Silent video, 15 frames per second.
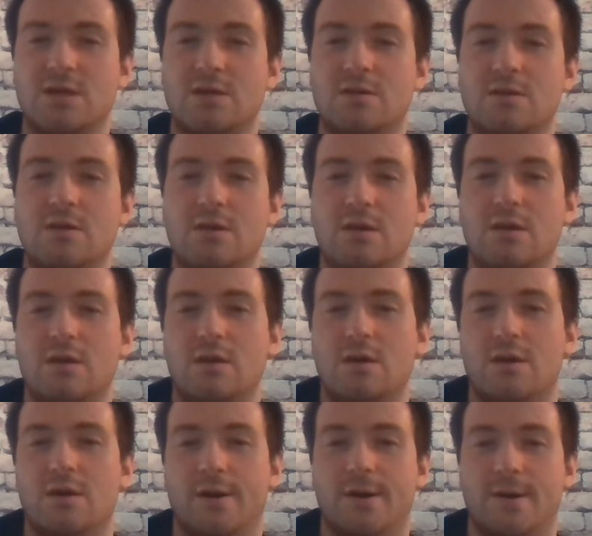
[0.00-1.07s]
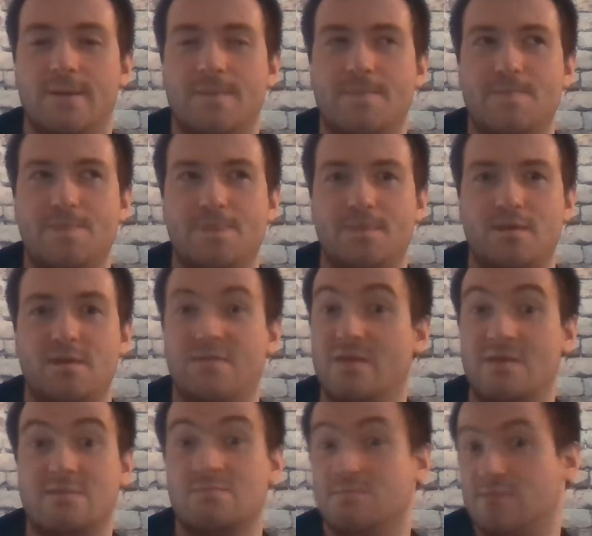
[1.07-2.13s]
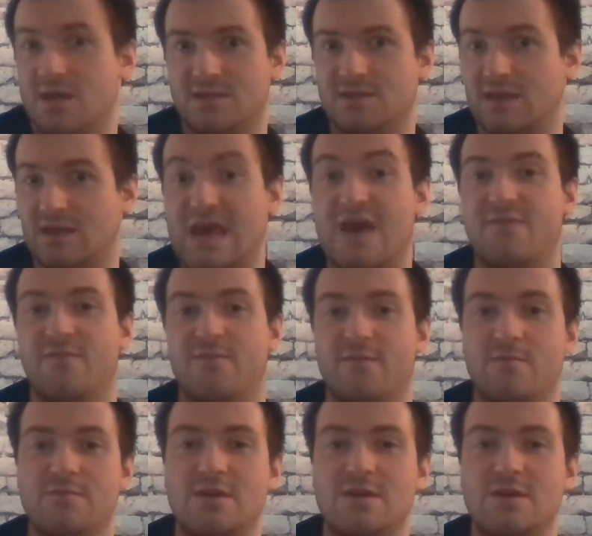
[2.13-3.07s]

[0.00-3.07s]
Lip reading: And if he hits like half of them,